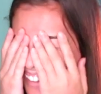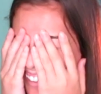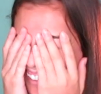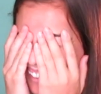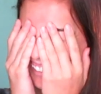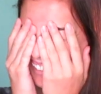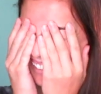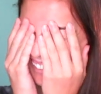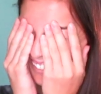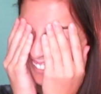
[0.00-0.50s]
Question
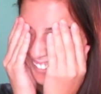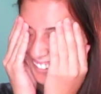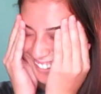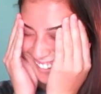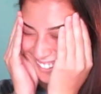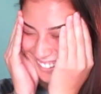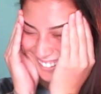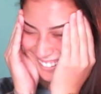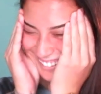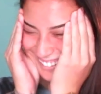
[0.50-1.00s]
number
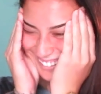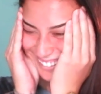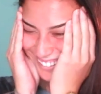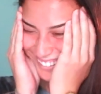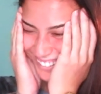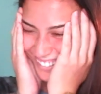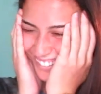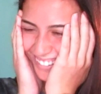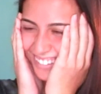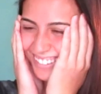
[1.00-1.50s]

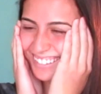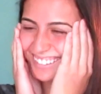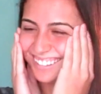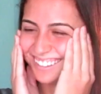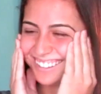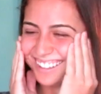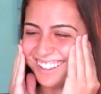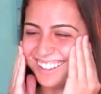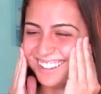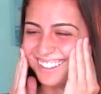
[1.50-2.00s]

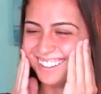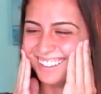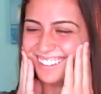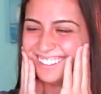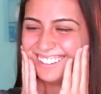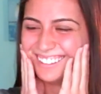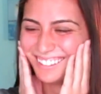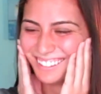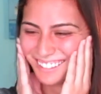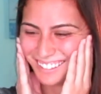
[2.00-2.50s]
eight.
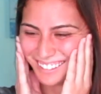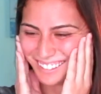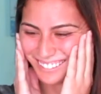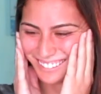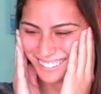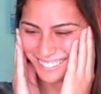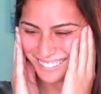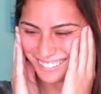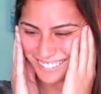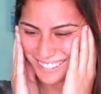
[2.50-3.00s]
Keep it up,
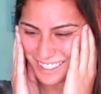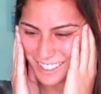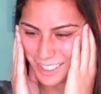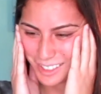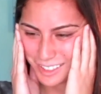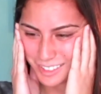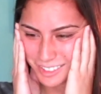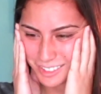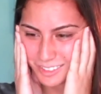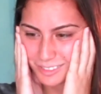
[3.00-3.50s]
CJ,
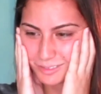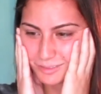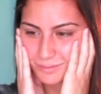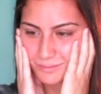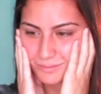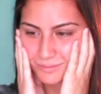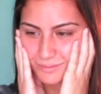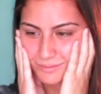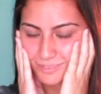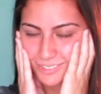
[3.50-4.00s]
you're on a roll.
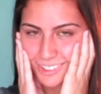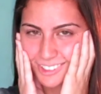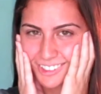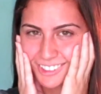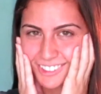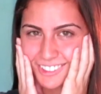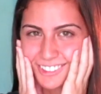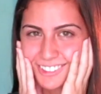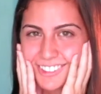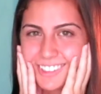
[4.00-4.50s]

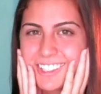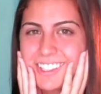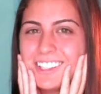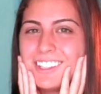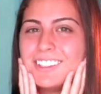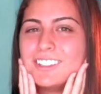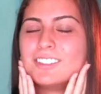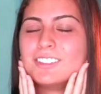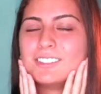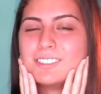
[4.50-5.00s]
Oh, thank
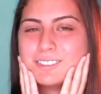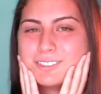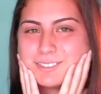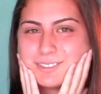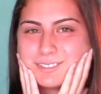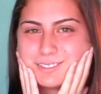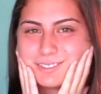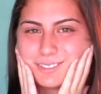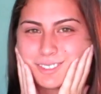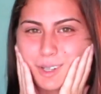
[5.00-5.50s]
you.
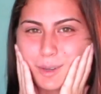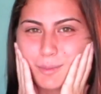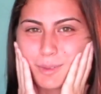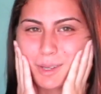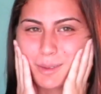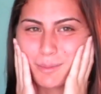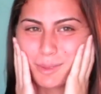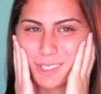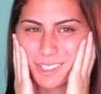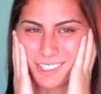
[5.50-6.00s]
I'm
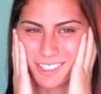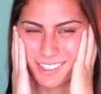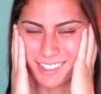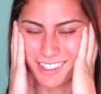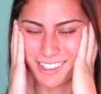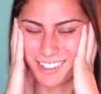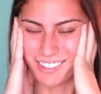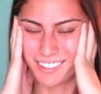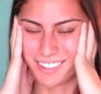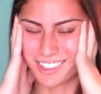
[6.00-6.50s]
like blushing right
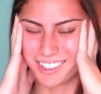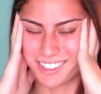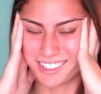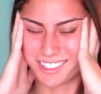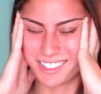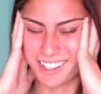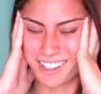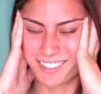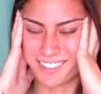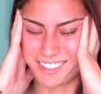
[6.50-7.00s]
now because
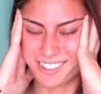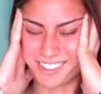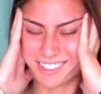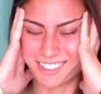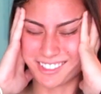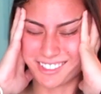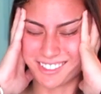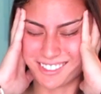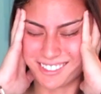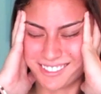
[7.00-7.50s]
of that
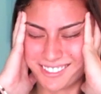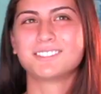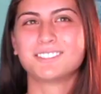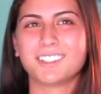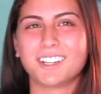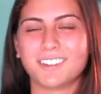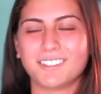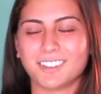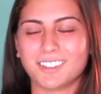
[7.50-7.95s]
reason. Whatever.